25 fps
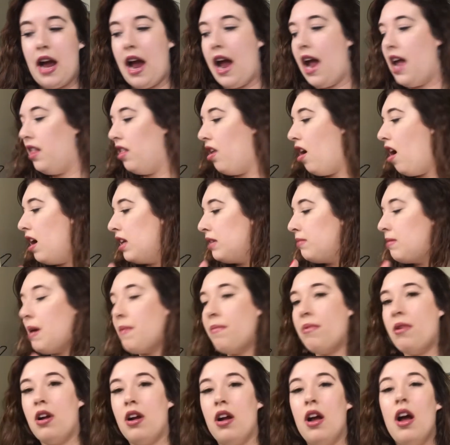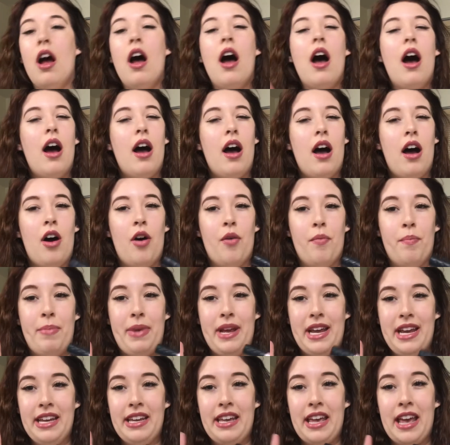I lost my
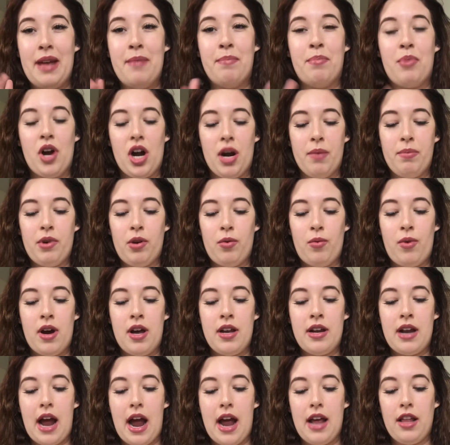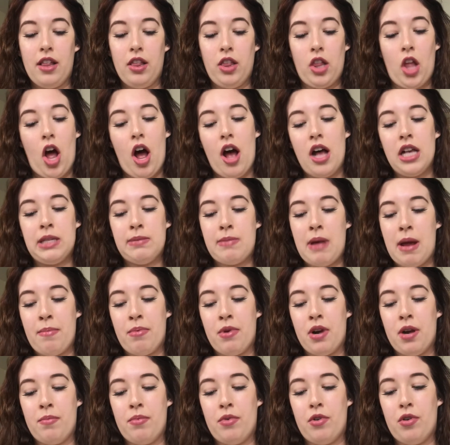pink and purple one. I lost my
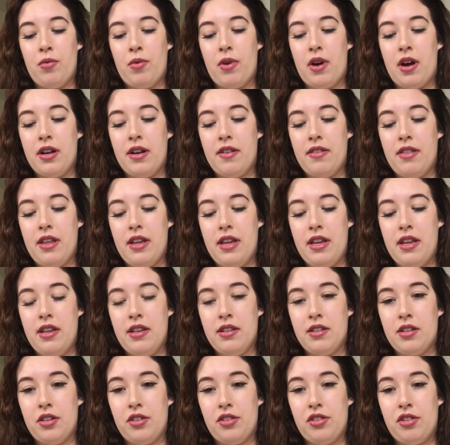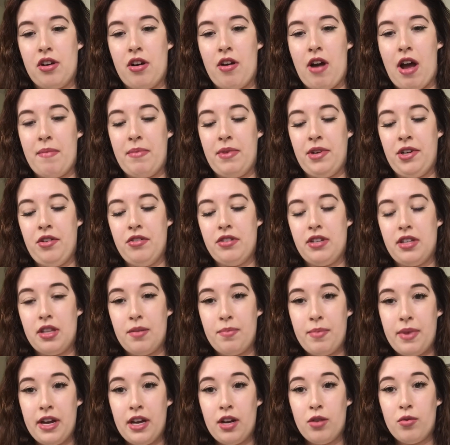purple one of these, so I've been using the
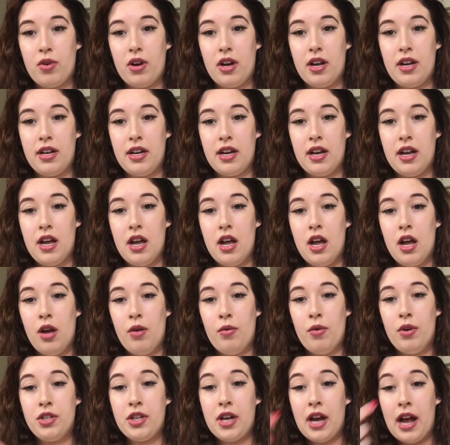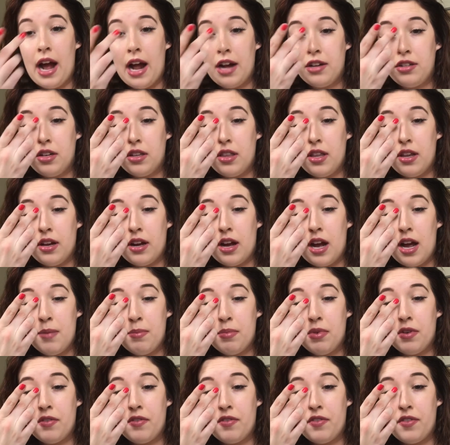pink one, which I actually think I
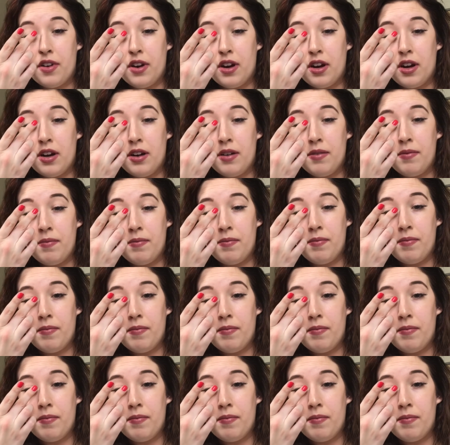prefer.